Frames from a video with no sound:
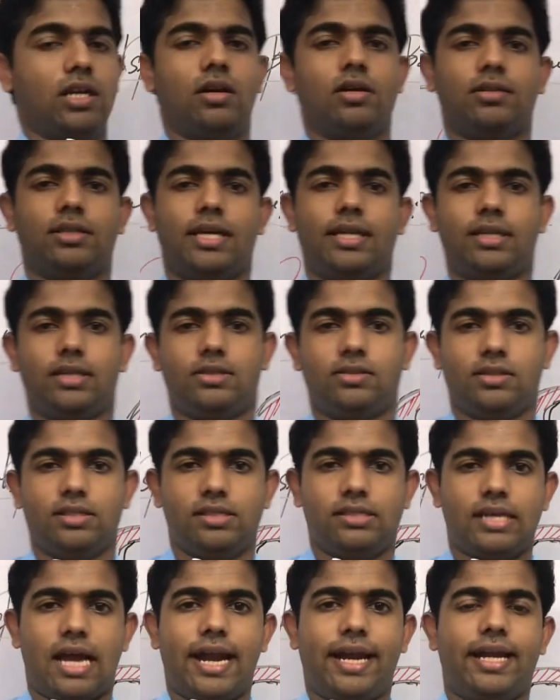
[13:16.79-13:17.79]
that is this
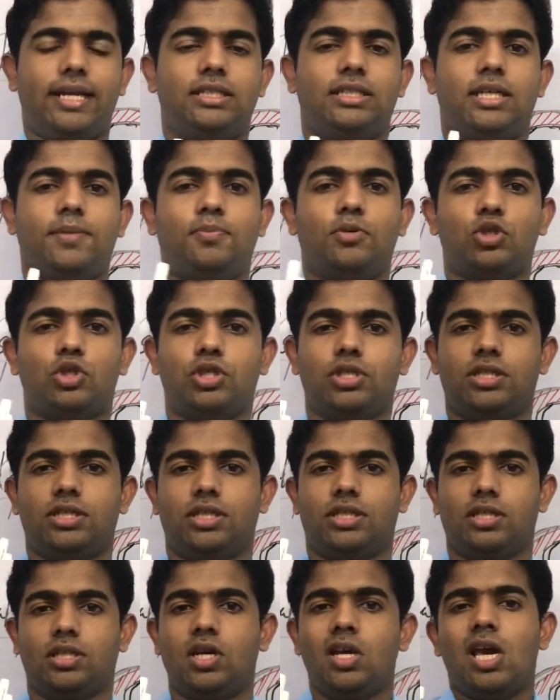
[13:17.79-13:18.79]
adducted
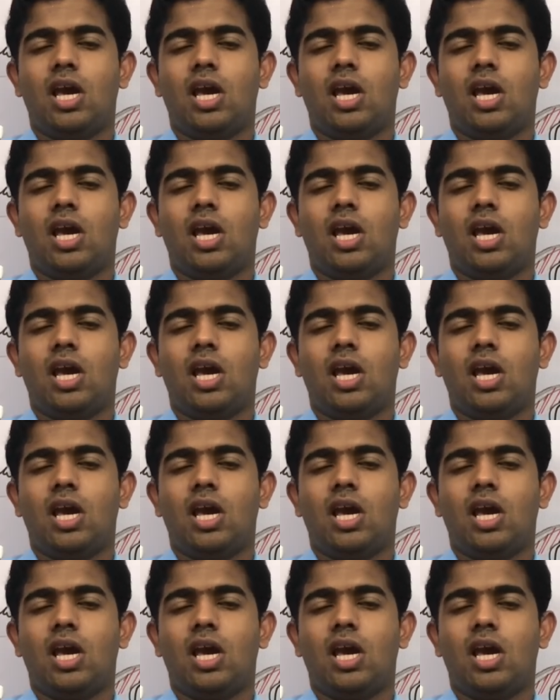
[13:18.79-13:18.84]
position,